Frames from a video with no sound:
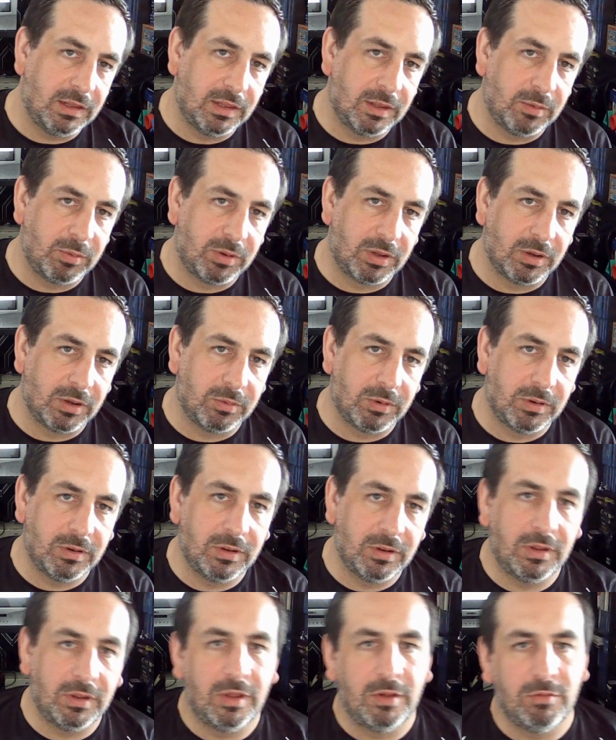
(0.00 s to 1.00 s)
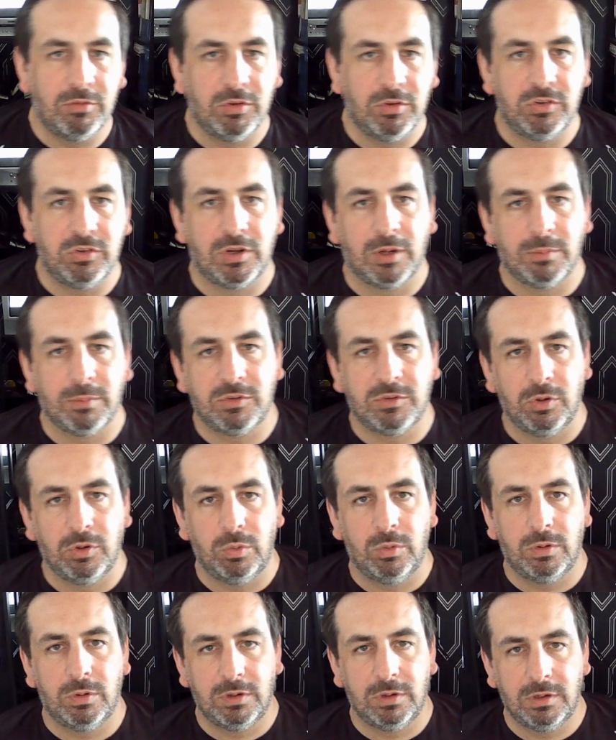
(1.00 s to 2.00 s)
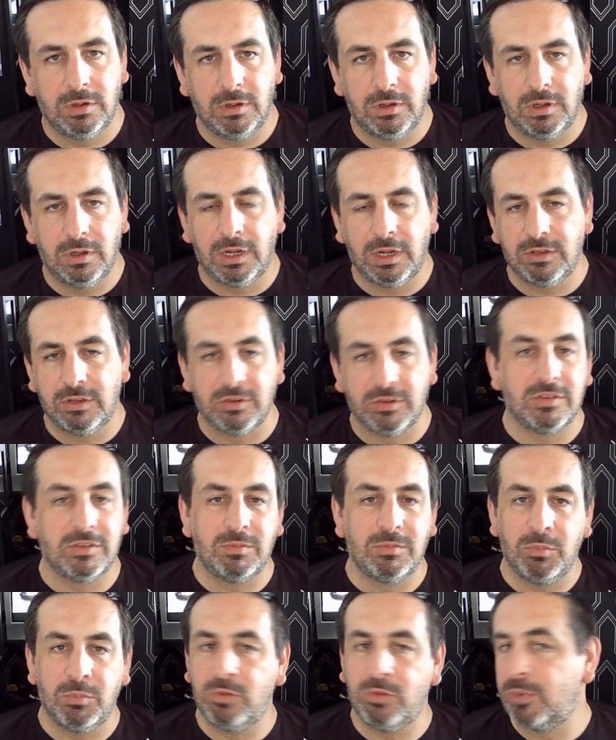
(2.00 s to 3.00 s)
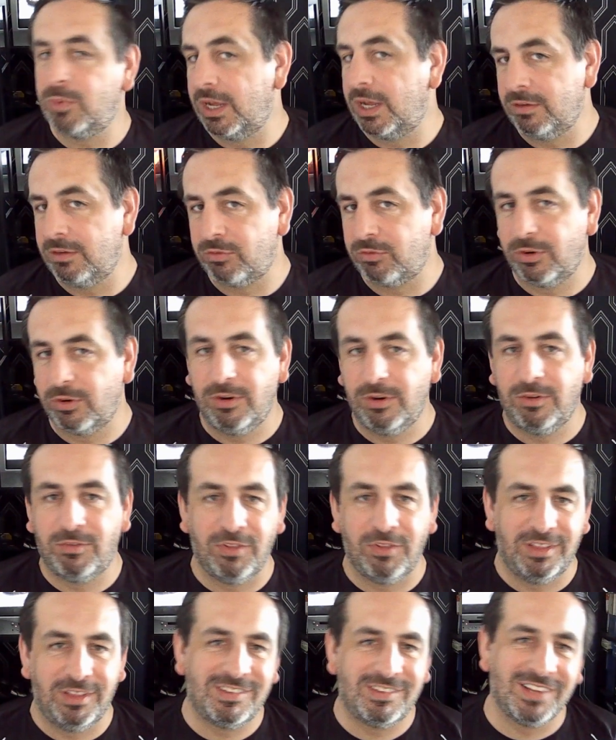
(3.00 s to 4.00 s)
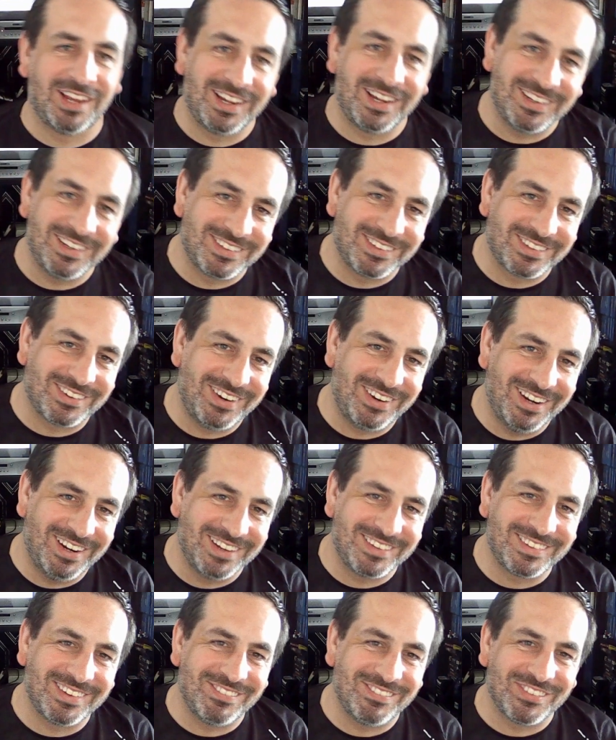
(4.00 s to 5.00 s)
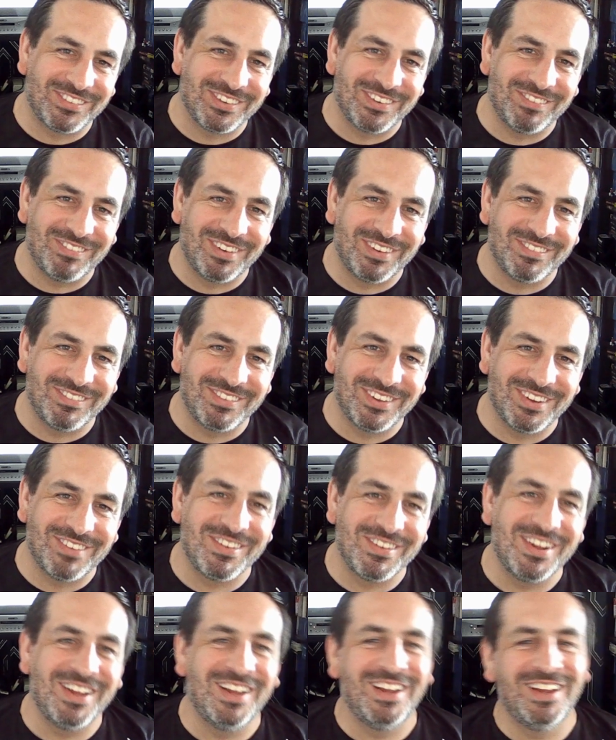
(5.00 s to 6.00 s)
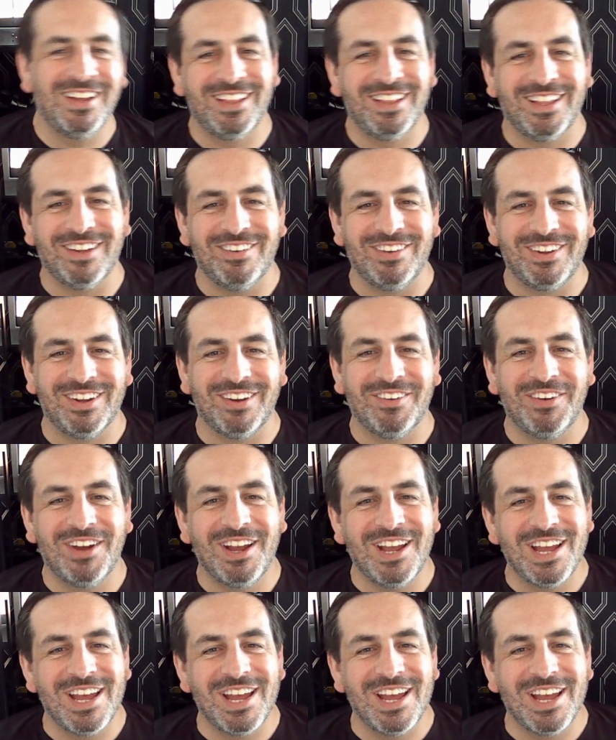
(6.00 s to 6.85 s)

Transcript: there we go, Virtua Cop 2. I just moved my head in front of the title screen as it popped up. There we go.